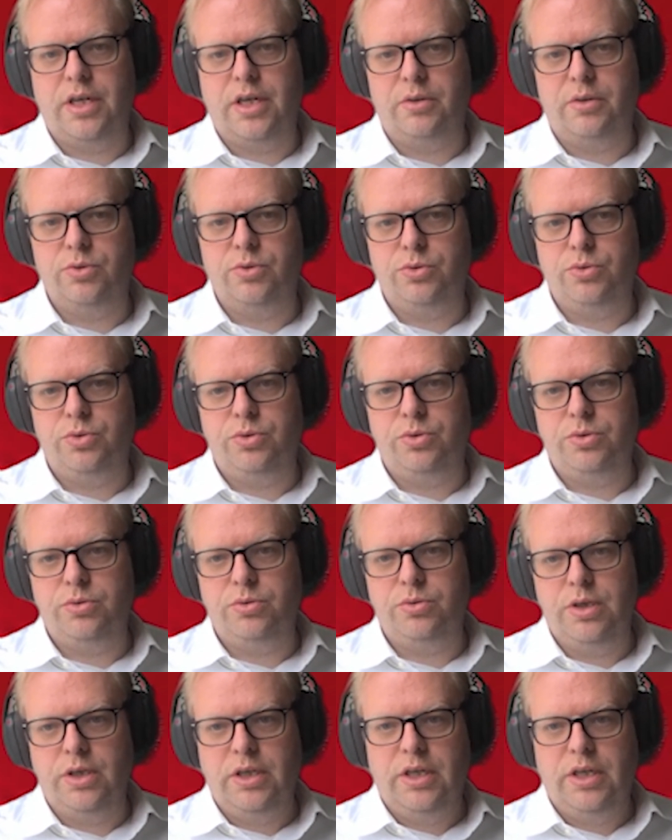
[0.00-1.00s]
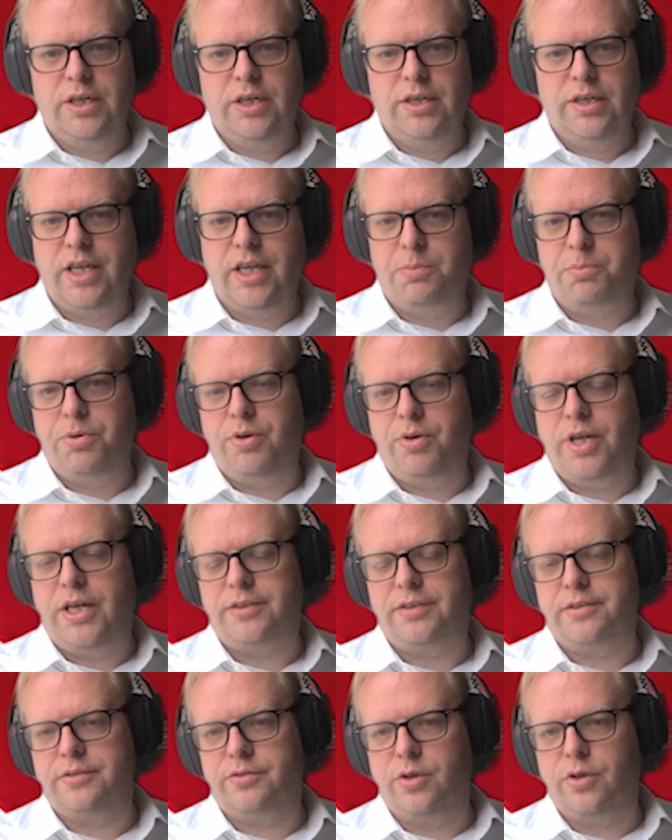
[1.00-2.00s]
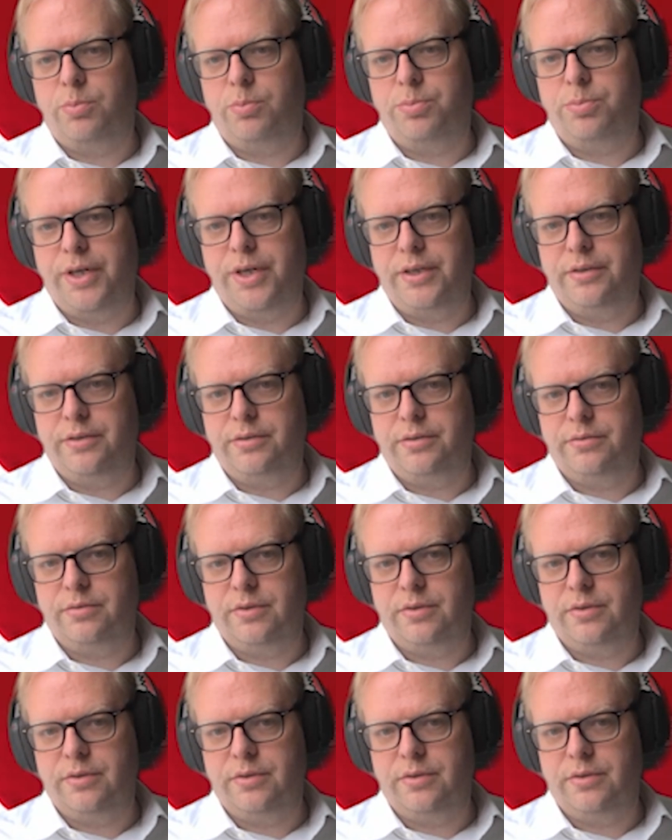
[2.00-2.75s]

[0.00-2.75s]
How do you keep your license to operate?